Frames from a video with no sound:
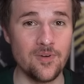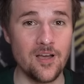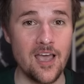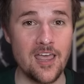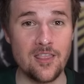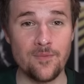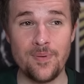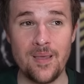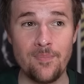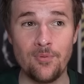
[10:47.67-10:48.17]

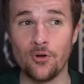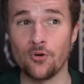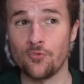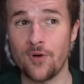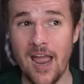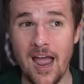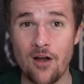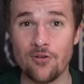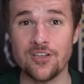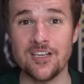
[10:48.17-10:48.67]
And the people
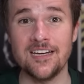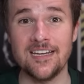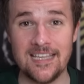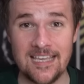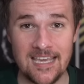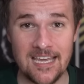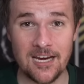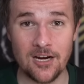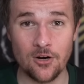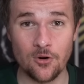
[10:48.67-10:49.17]
around can
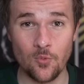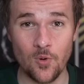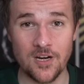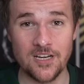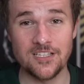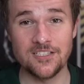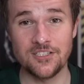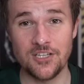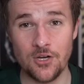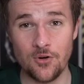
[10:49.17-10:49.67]
hear what
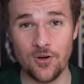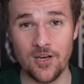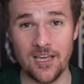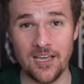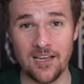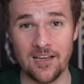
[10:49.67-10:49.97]
he's doing,